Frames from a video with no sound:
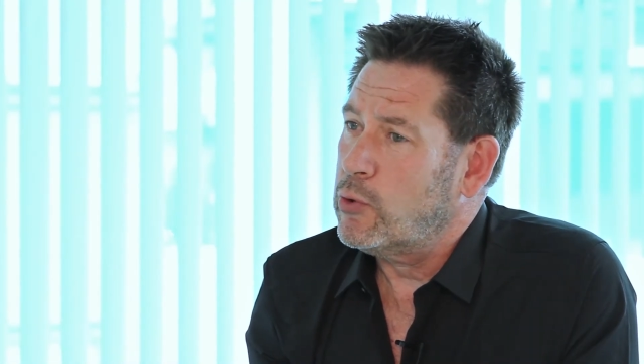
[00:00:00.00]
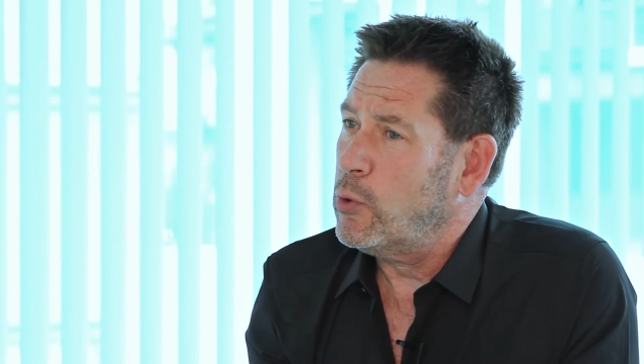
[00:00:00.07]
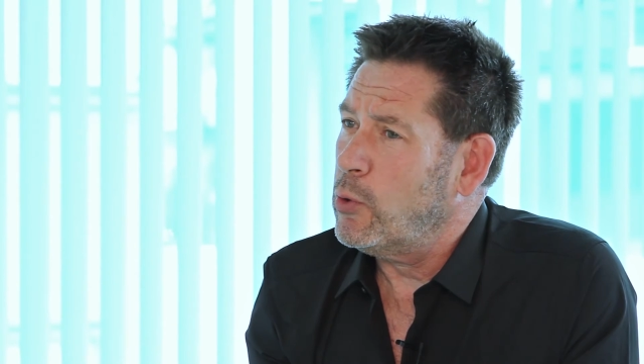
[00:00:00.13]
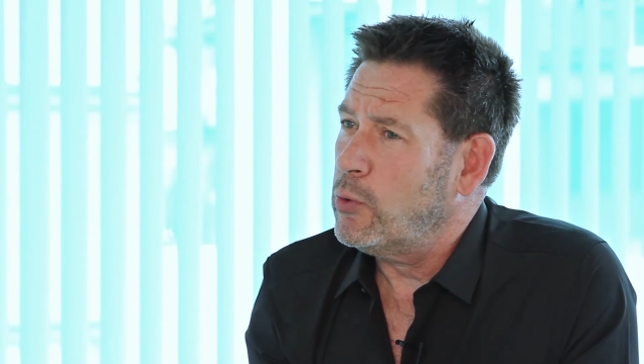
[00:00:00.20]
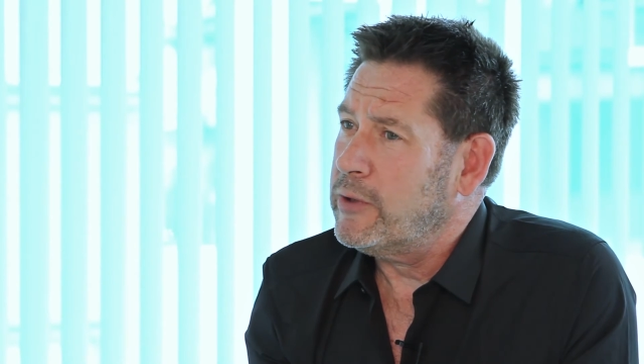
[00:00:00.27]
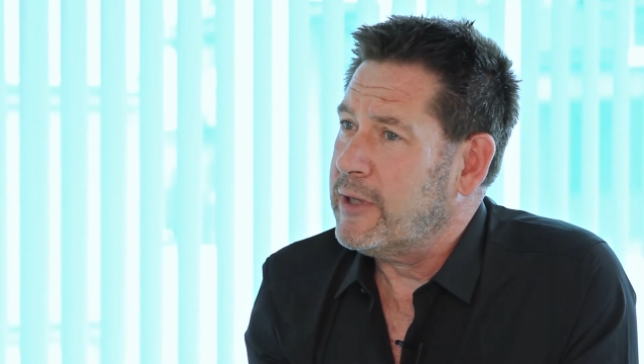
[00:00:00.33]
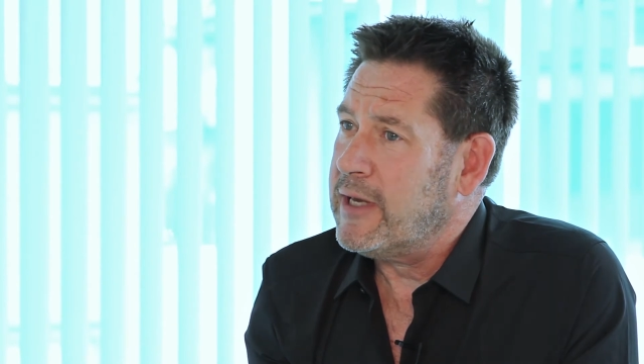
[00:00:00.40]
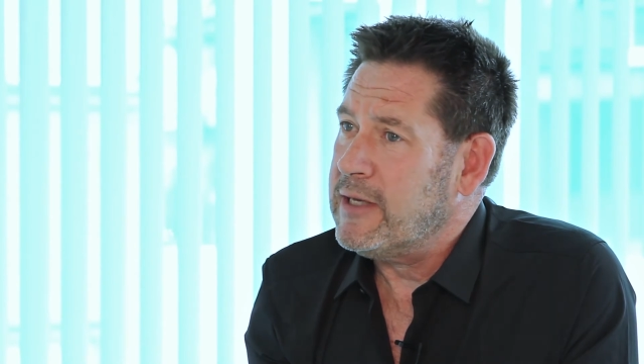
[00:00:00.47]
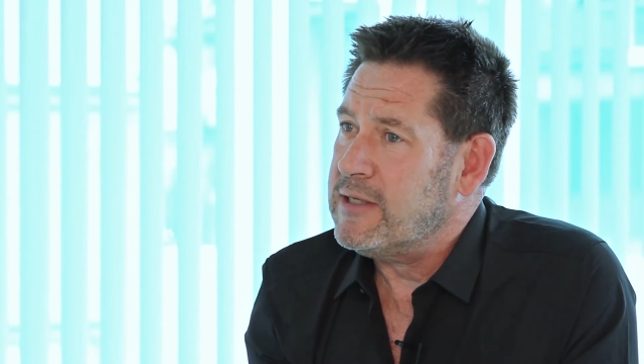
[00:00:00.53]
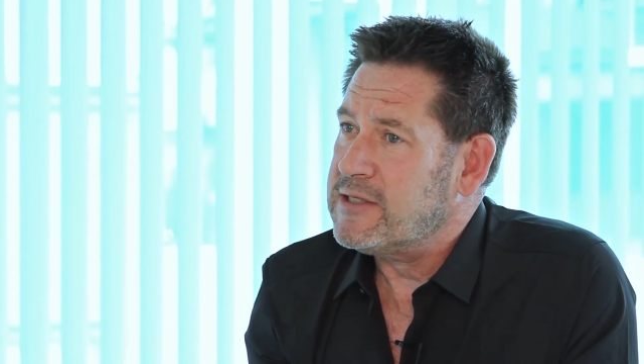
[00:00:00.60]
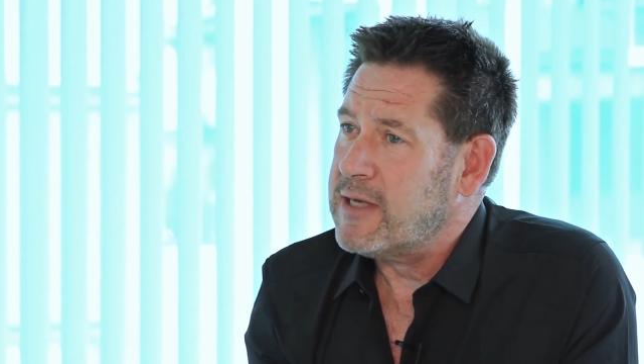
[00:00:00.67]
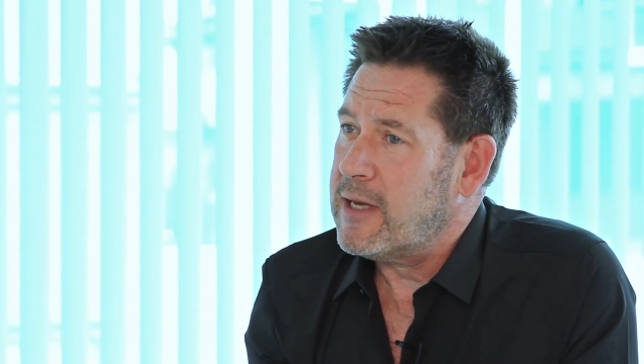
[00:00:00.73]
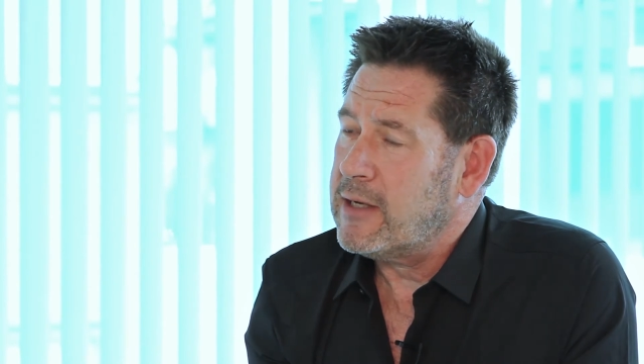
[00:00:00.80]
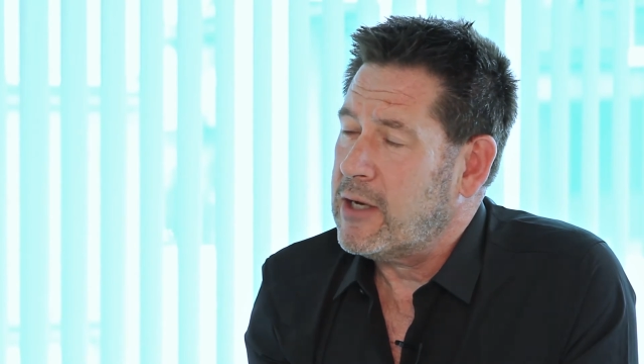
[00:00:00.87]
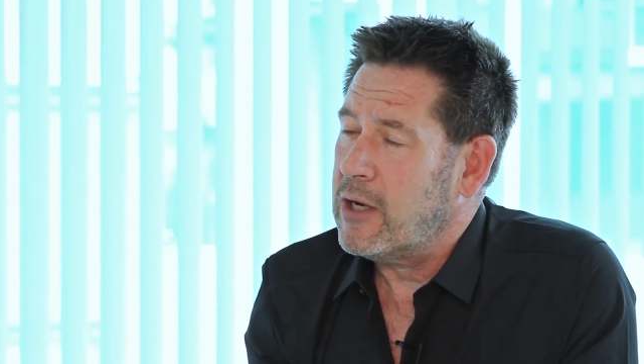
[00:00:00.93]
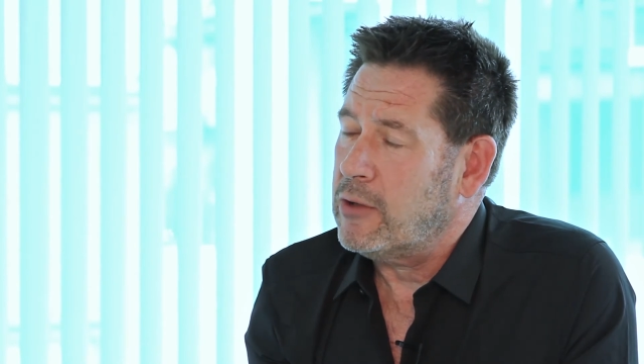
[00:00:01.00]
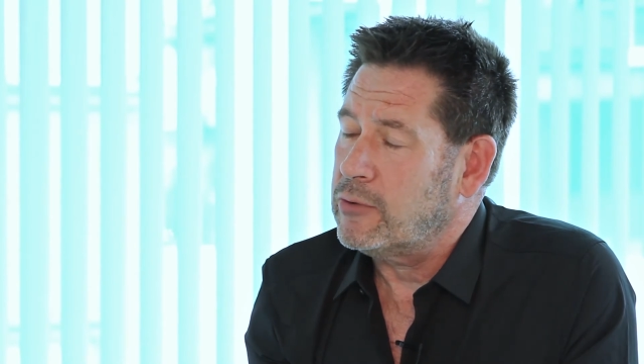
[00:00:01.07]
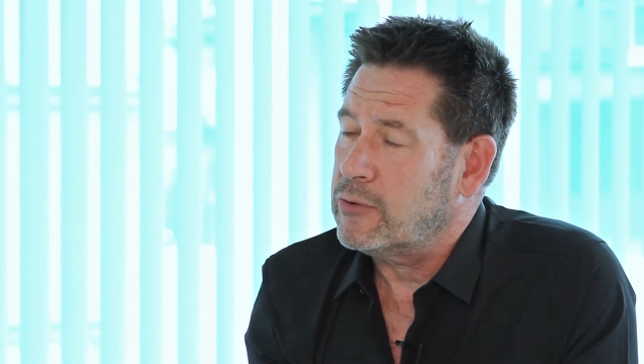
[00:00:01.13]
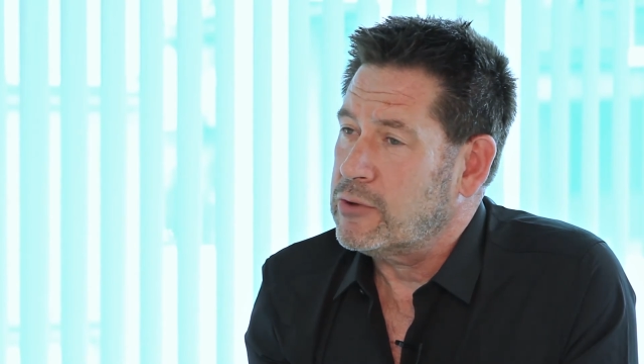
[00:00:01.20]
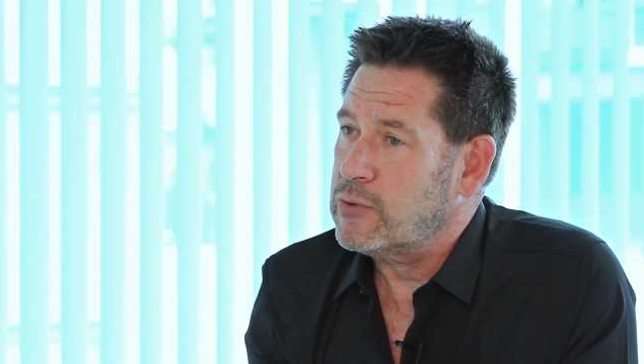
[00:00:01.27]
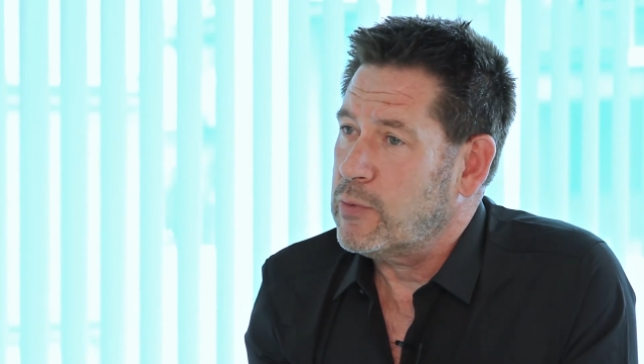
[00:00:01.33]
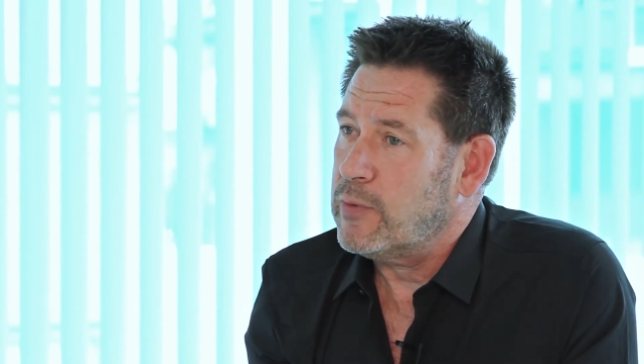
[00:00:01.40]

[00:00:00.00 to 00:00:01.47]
all the key stakeholders